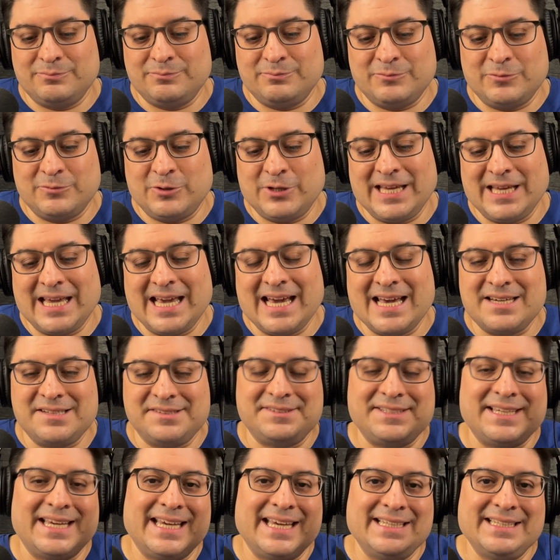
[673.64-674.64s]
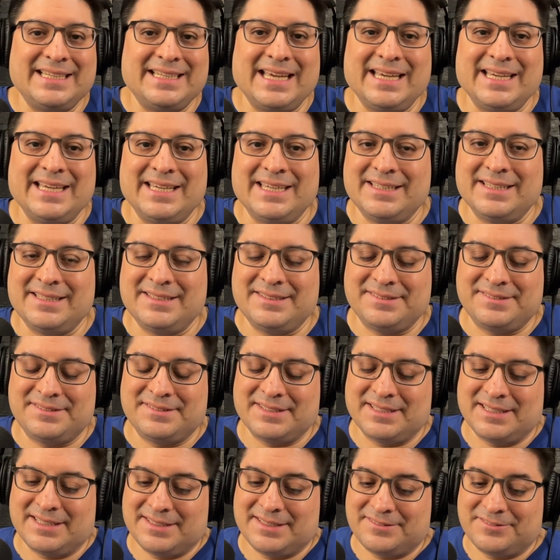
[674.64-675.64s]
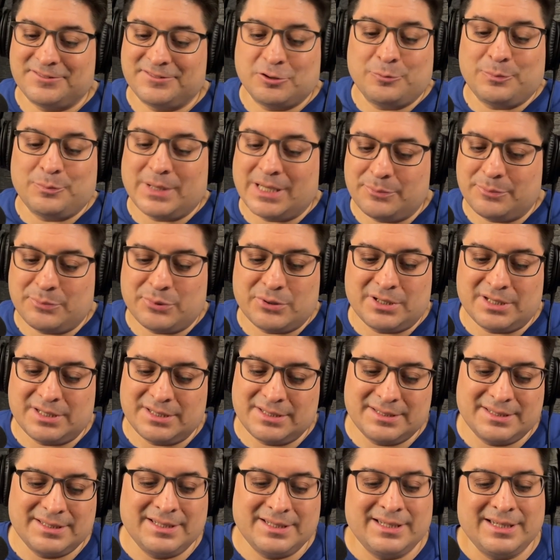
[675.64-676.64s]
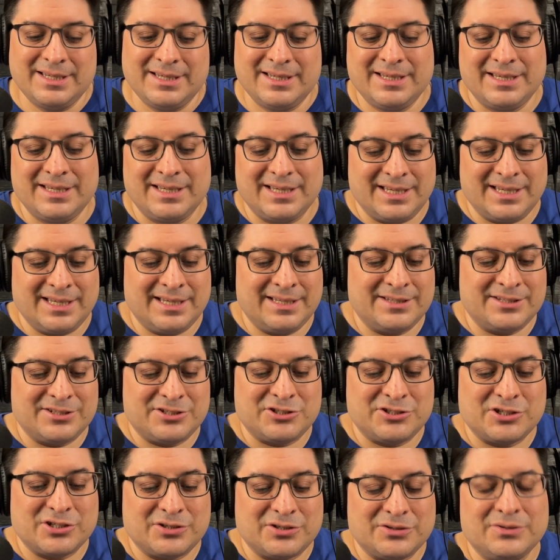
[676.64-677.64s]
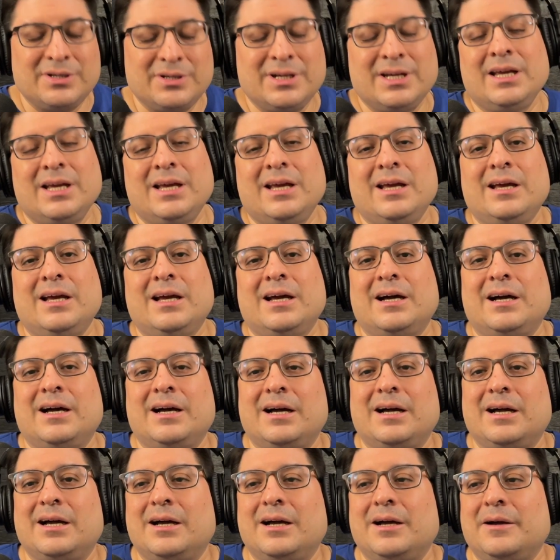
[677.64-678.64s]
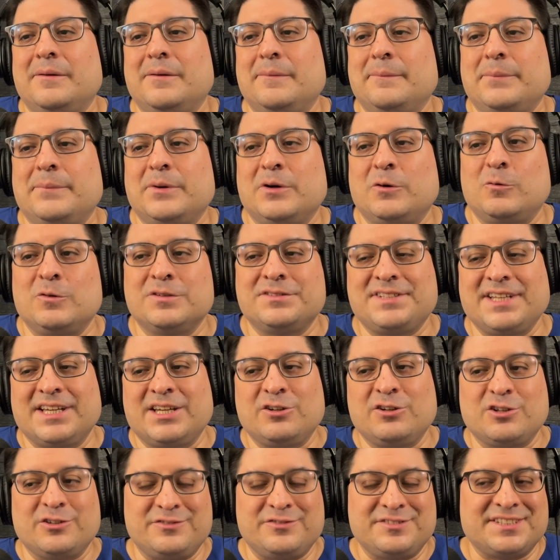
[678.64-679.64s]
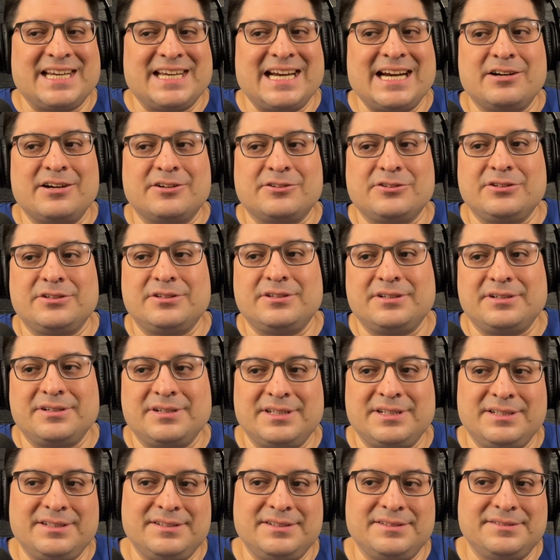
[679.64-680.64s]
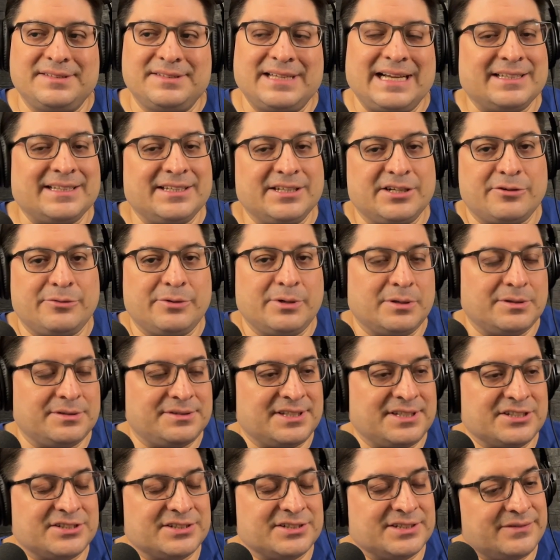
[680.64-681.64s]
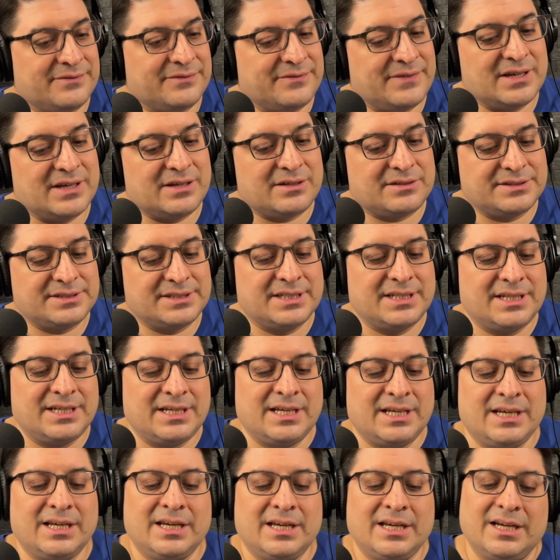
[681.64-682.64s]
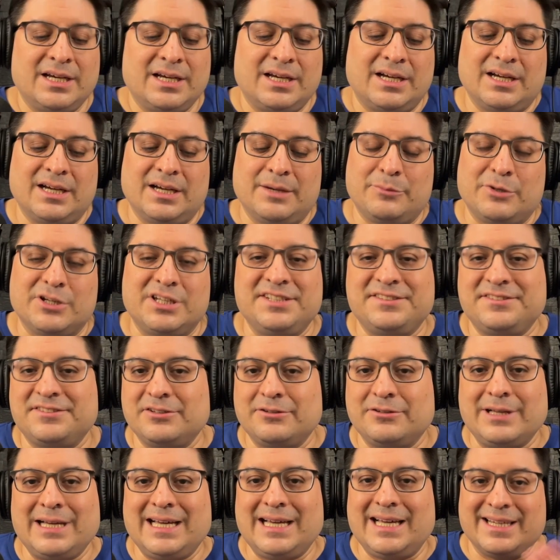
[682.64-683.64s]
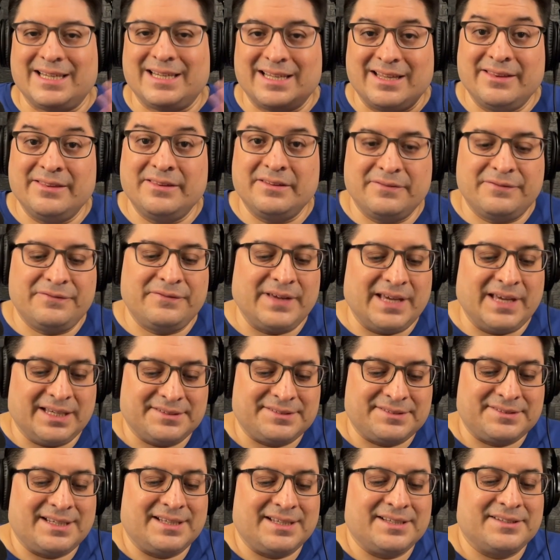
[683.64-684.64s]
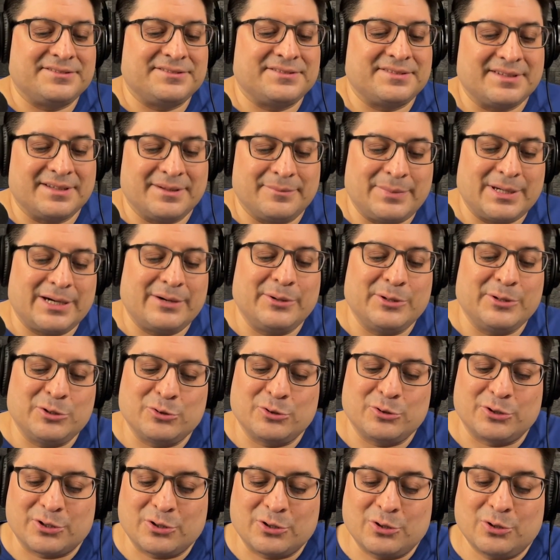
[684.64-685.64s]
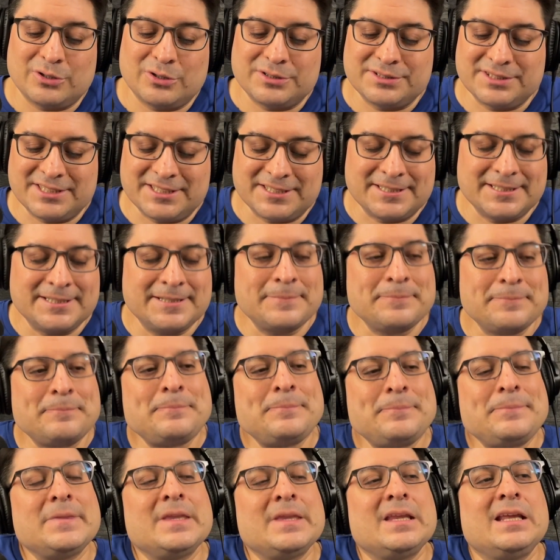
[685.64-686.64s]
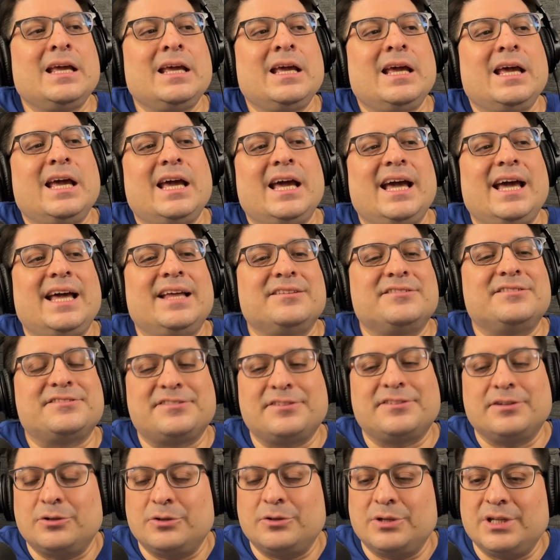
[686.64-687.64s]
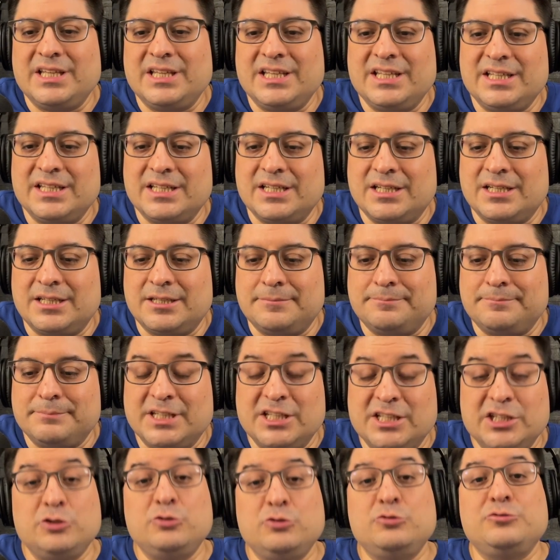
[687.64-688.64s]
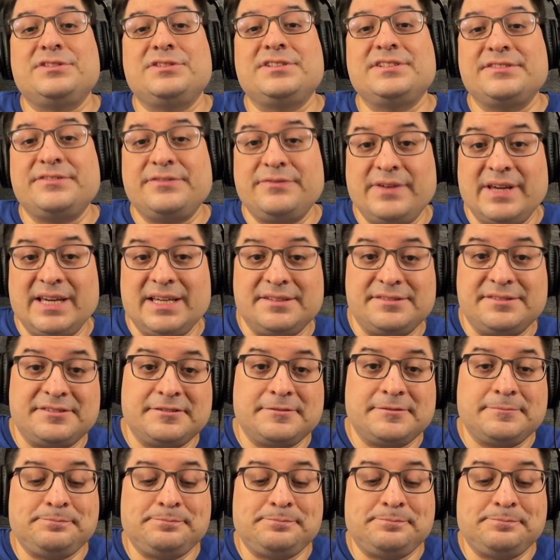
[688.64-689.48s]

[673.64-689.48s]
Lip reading: he had his heyday in this soap opera in the show, but once they killed off his character, his acting career essentially failed. But he still had the face, as Barry Dort called it, and so he used his face